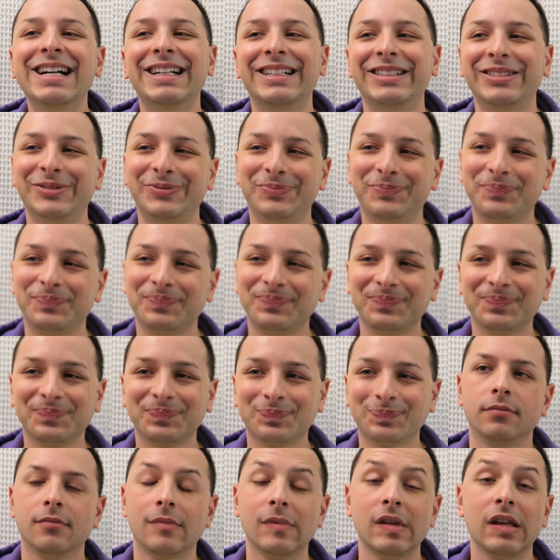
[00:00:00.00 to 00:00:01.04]
Um,
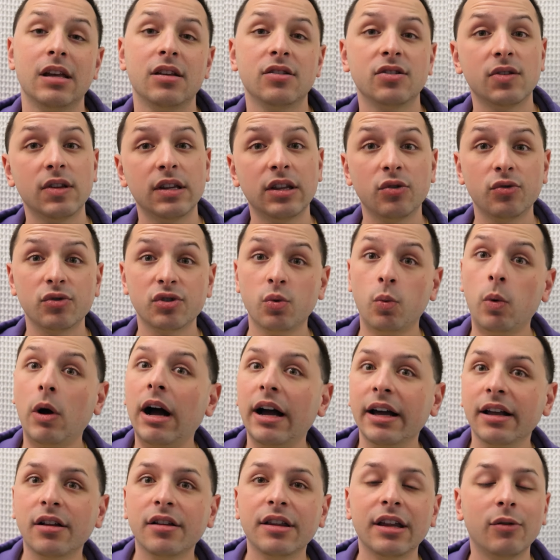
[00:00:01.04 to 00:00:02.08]
so then there was a
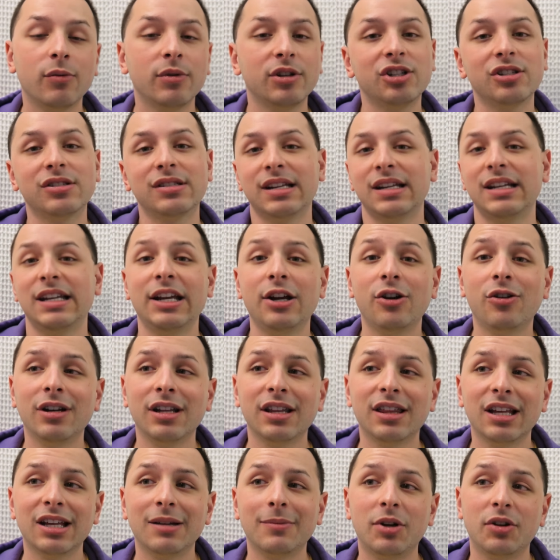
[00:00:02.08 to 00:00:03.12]
while that we just didn't hear
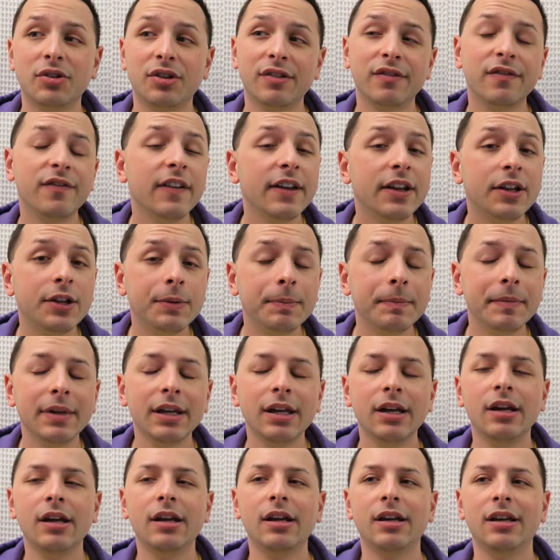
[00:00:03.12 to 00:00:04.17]
anything about the film,
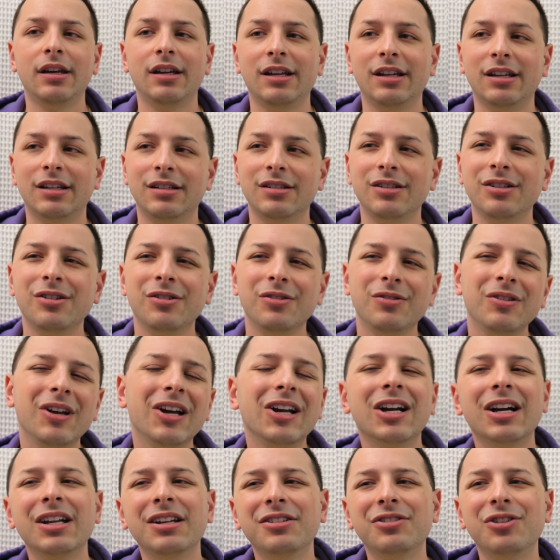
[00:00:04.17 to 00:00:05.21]
and you know you
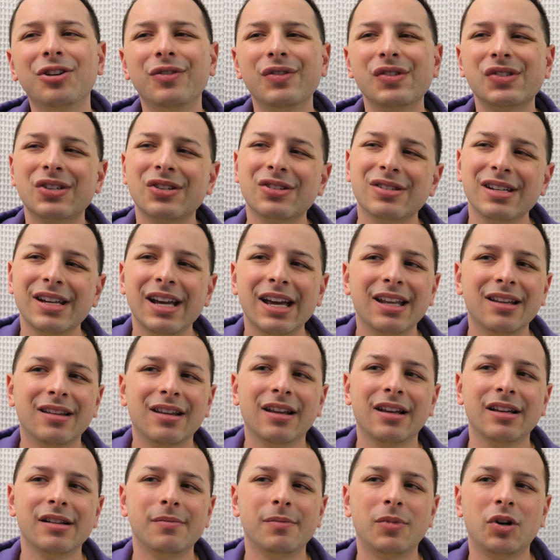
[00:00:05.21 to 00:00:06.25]
get kind of nervous because again,
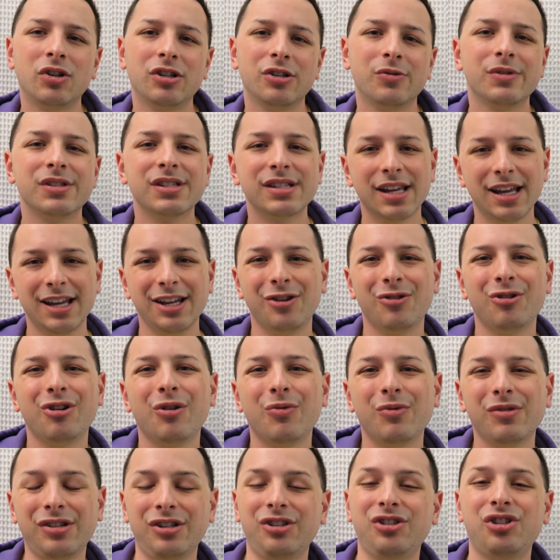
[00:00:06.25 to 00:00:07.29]
like Marty was saying, you're
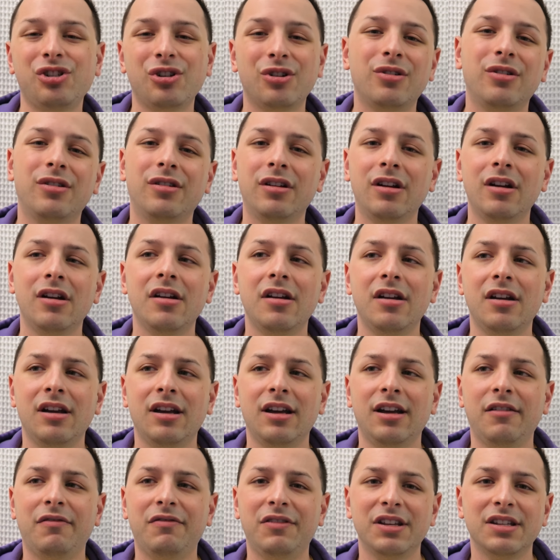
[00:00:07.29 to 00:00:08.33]
not really sure
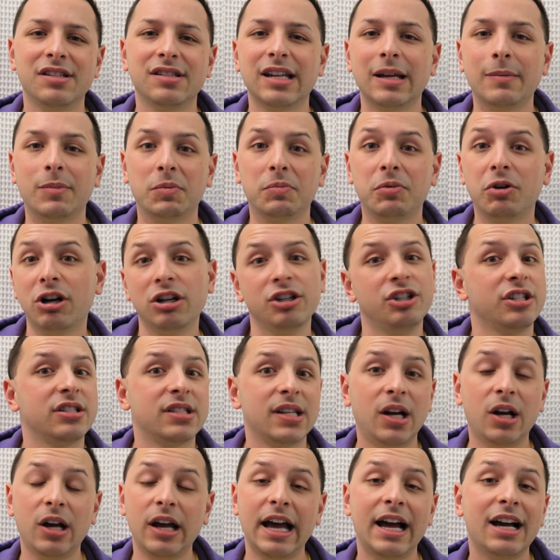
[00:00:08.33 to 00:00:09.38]
if these type of
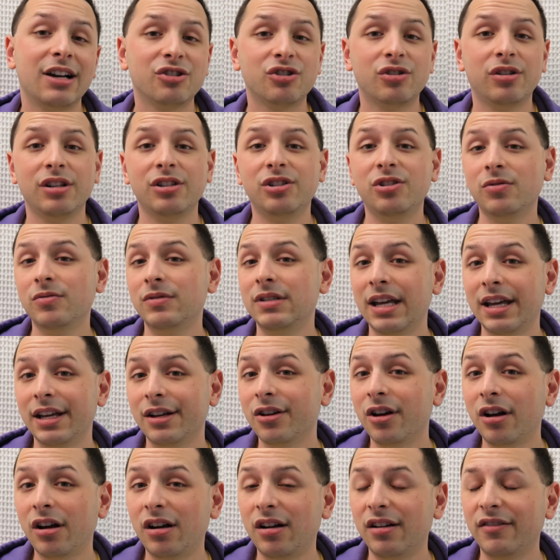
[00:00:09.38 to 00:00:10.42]
projects actually do
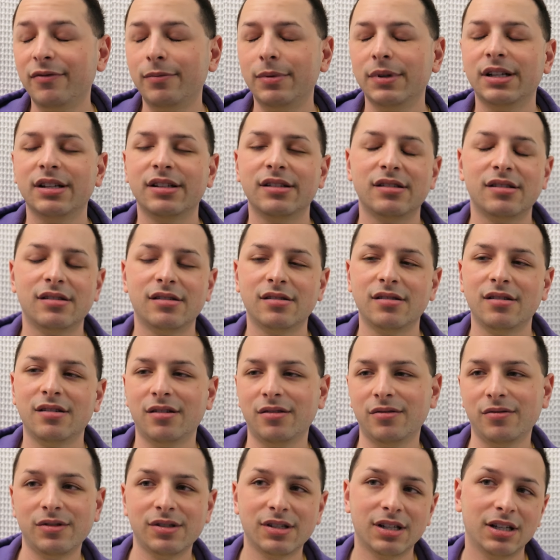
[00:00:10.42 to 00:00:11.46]
take off because you
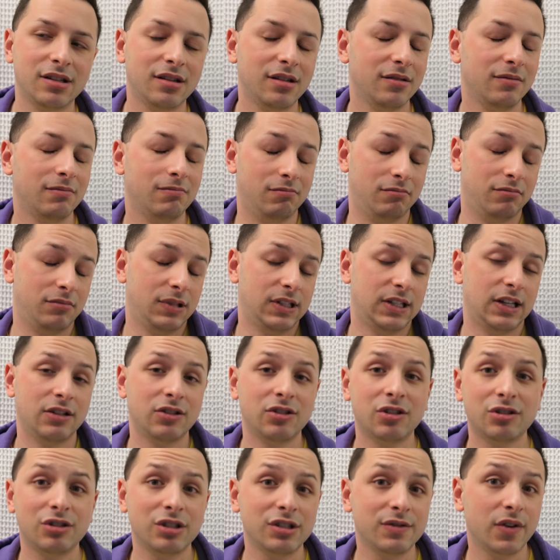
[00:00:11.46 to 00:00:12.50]
know
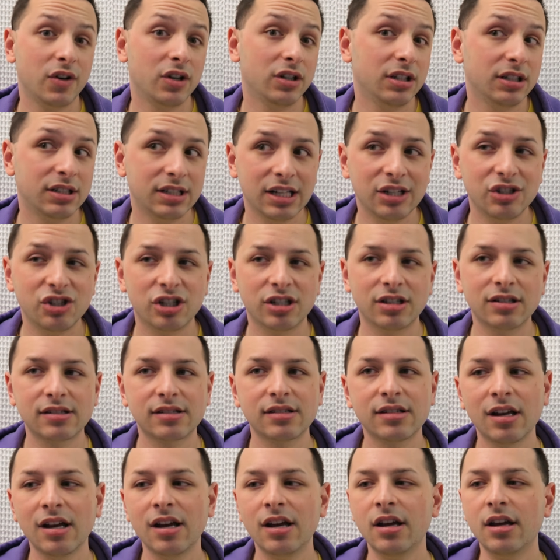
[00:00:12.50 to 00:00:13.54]
Scientology is very
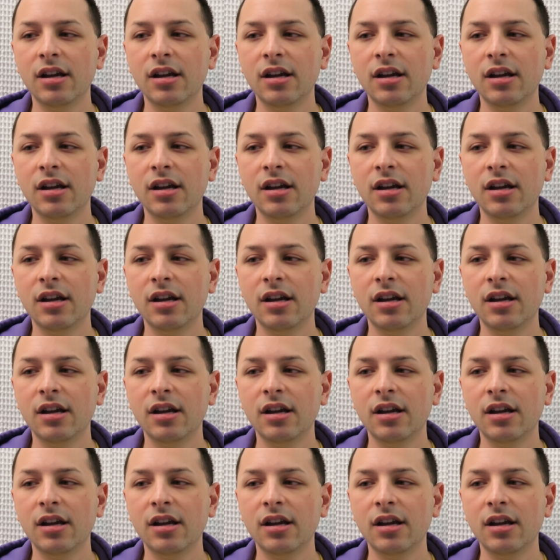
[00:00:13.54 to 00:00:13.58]
litigious.